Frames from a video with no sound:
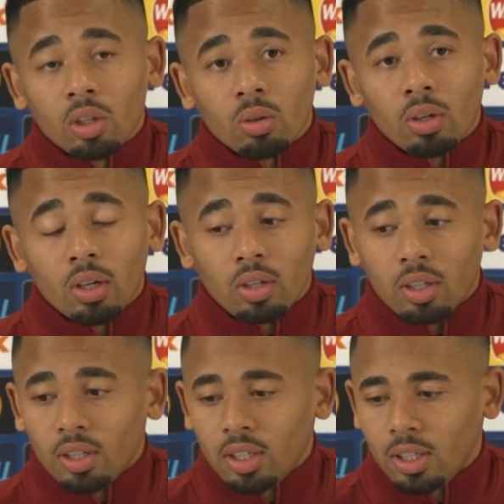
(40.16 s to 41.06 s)
Well,
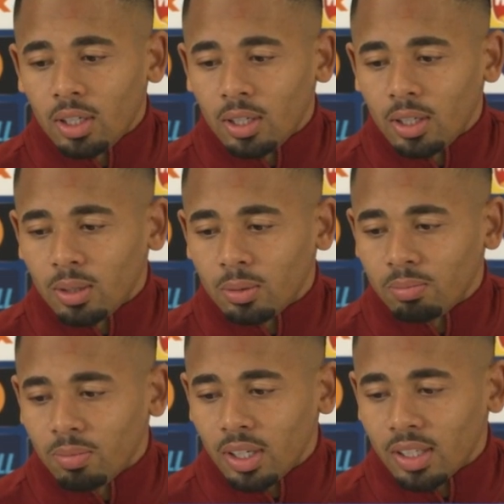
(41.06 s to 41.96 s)
uh,
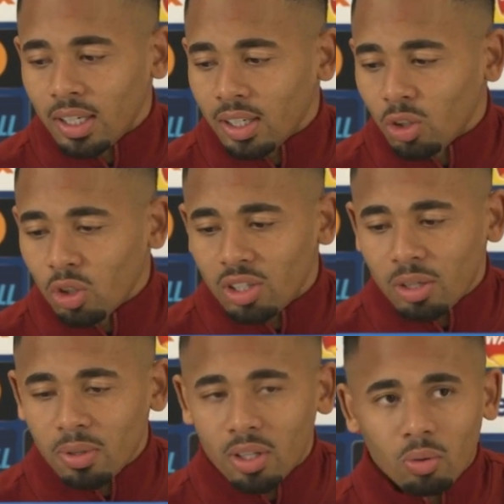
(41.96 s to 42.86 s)
I think no
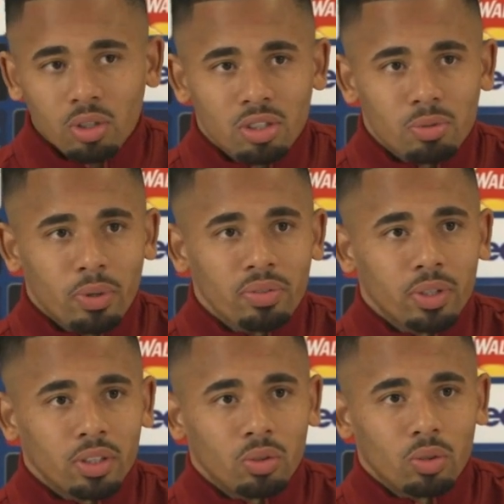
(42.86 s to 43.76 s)
team in the world is
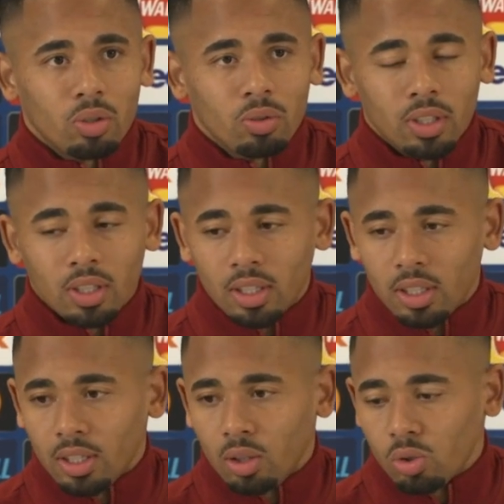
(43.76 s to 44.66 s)
perfect, you know, and then
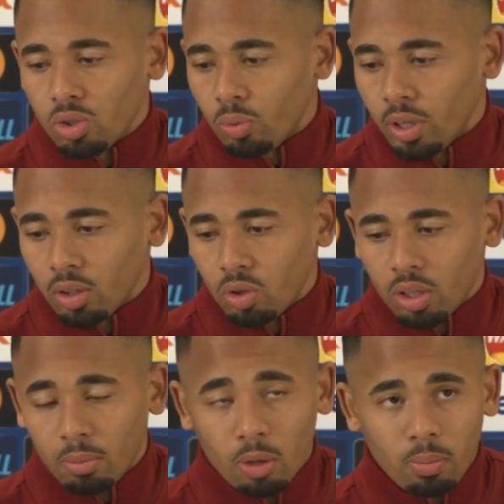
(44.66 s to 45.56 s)
uh, also we are
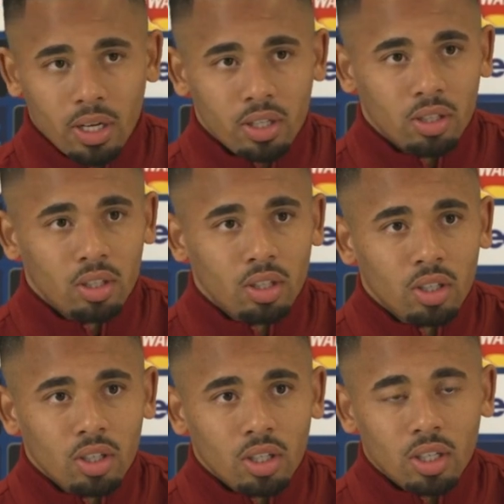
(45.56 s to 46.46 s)
talking about Bayern.
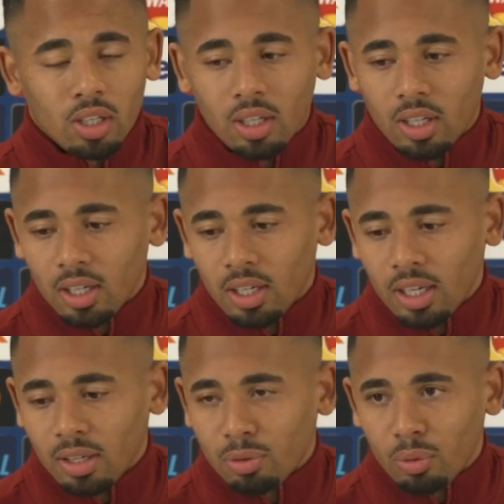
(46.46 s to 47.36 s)
Uh,
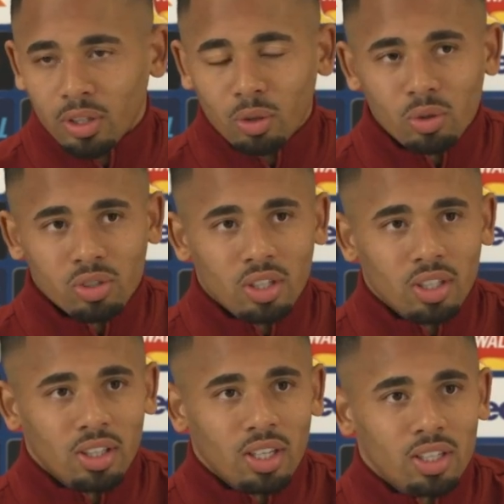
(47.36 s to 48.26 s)
everyone knows
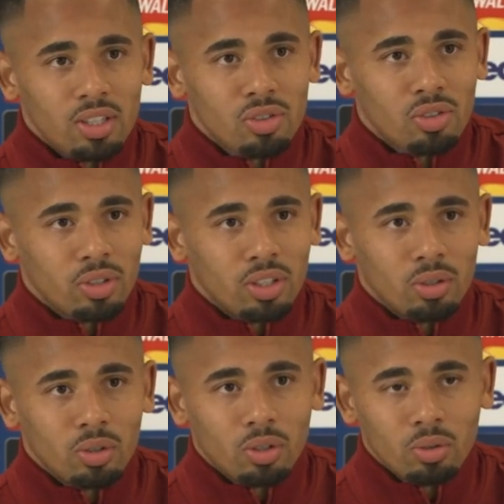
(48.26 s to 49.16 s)
uh, their history, you
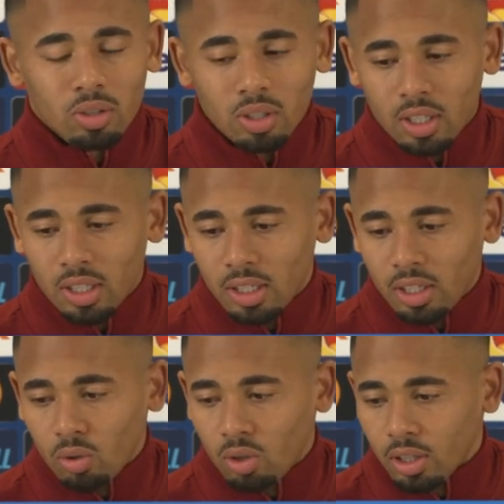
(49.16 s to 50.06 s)
know, uh,
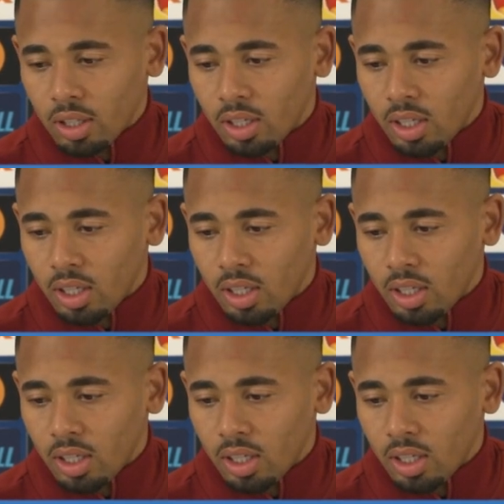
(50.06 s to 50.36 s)
they won